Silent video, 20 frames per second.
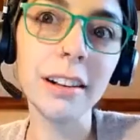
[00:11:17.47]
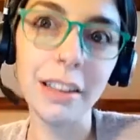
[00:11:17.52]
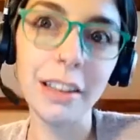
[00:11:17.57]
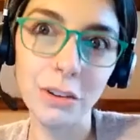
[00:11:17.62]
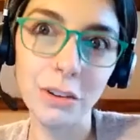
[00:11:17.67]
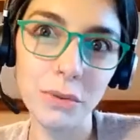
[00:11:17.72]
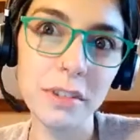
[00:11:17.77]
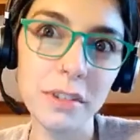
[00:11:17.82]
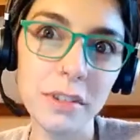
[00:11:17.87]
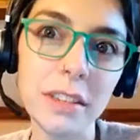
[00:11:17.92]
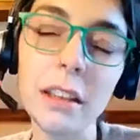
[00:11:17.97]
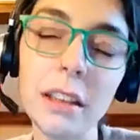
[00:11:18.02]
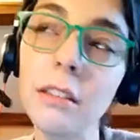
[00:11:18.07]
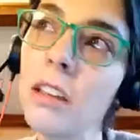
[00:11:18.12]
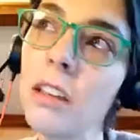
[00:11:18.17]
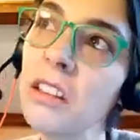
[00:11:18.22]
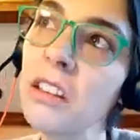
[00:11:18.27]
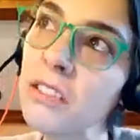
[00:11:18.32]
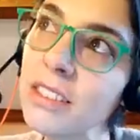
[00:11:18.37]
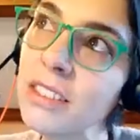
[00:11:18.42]
Like you said,
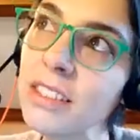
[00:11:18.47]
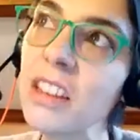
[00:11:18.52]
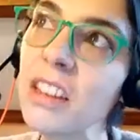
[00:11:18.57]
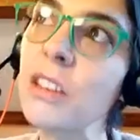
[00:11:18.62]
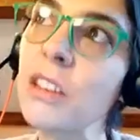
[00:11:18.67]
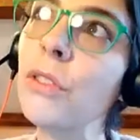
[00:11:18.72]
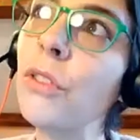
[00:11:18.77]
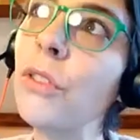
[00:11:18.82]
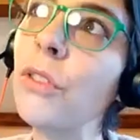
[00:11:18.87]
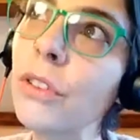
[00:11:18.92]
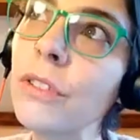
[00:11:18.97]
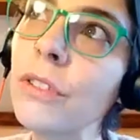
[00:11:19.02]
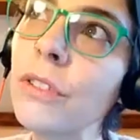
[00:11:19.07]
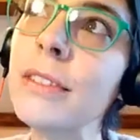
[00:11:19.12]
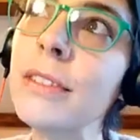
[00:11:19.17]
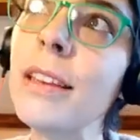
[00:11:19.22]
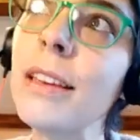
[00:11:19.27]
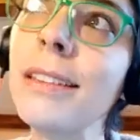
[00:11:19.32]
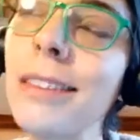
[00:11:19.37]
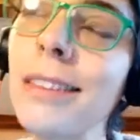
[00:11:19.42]
they understand the doctor
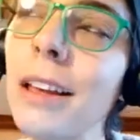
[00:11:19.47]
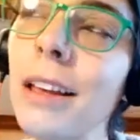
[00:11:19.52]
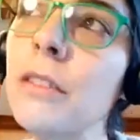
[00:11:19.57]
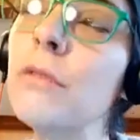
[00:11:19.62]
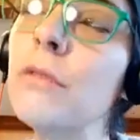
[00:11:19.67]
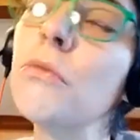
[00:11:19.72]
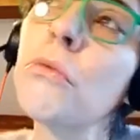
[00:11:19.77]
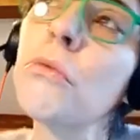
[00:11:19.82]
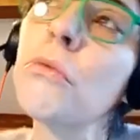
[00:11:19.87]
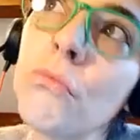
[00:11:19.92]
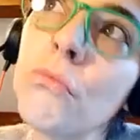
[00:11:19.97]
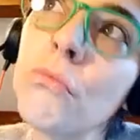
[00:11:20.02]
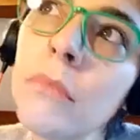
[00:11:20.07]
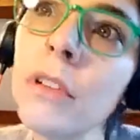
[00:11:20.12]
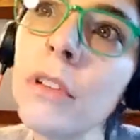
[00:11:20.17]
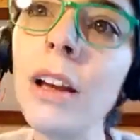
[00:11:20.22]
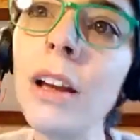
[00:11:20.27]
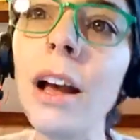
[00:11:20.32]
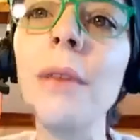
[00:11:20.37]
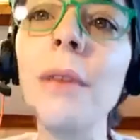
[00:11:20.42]
said that, so
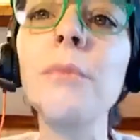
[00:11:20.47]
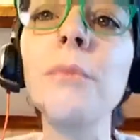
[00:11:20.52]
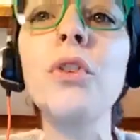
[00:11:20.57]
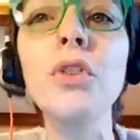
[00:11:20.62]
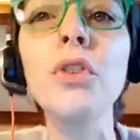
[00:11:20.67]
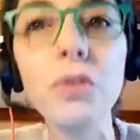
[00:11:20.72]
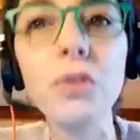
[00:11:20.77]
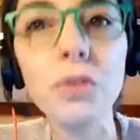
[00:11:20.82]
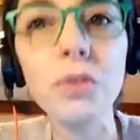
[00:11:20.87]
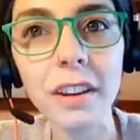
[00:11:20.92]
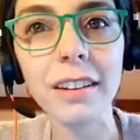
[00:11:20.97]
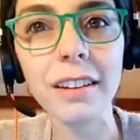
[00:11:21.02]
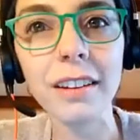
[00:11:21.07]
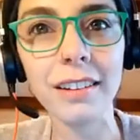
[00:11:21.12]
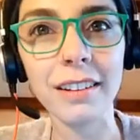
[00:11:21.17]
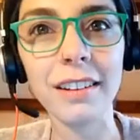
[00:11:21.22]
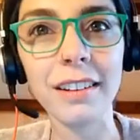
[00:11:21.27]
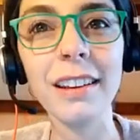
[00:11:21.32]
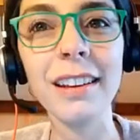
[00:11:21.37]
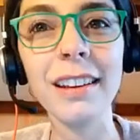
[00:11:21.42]
I'm going to
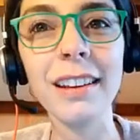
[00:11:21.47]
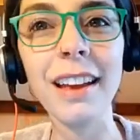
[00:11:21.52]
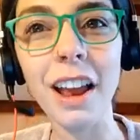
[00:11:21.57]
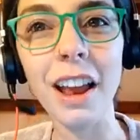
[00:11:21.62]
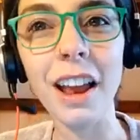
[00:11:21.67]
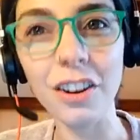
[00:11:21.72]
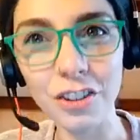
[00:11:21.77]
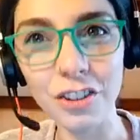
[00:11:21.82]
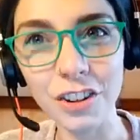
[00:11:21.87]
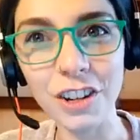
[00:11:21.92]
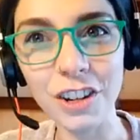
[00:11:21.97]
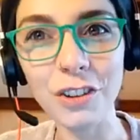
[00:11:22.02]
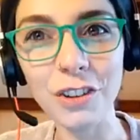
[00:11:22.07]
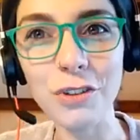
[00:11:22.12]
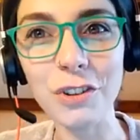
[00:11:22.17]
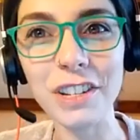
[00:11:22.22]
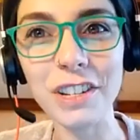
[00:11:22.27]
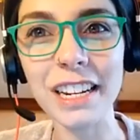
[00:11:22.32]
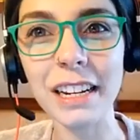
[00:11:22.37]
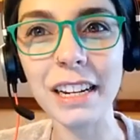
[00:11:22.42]
take action
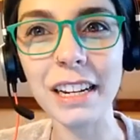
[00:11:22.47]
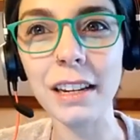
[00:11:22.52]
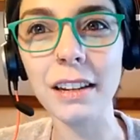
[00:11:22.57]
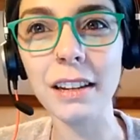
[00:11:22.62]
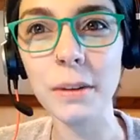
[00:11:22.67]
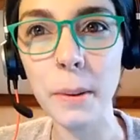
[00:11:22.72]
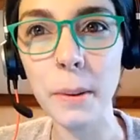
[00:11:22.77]
accordingly.